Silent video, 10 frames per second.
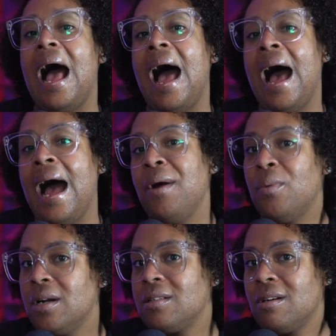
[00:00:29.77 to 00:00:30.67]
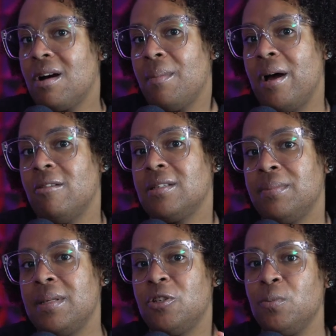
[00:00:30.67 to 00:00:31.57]
I want to talk about
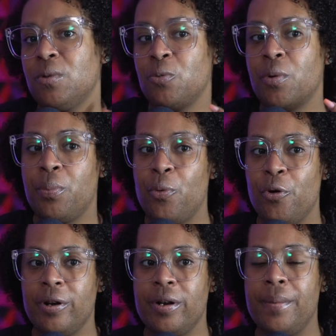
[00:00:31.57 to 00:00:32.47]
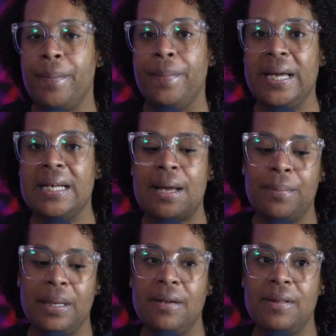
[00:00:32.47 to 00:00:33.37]
something super important because I
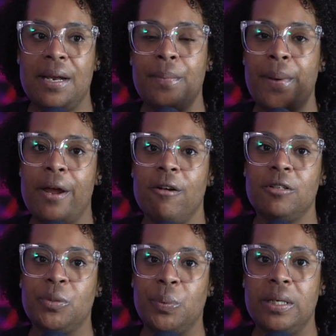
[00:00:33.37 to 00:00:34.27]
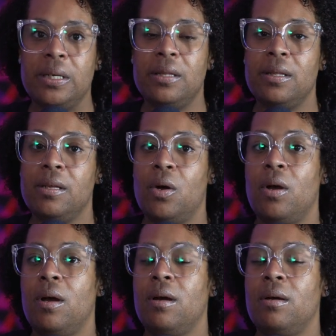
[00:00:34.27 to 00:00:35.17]
believe that it pairs with
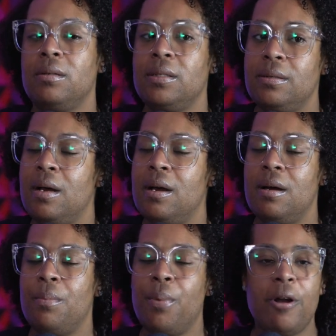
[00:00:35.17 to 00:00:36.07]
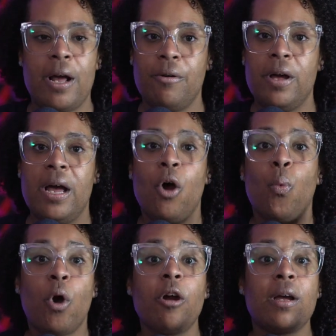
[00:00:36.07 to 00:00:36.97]
burnout.
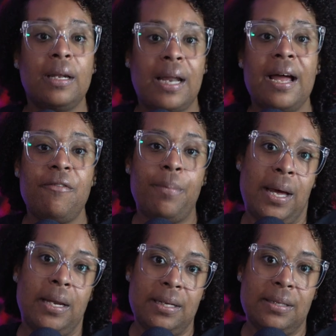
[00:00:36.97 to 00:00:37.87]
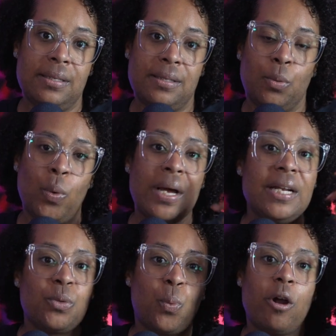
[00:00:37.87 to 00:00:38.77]
Work-life balance. What
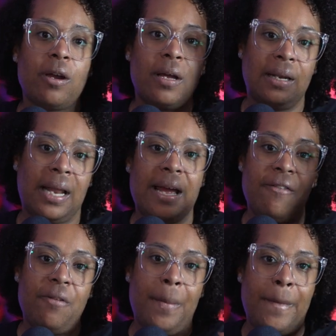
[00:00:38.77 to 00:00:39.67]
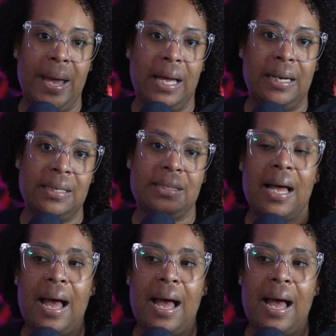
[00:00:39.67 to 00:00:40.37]
is work-life balance?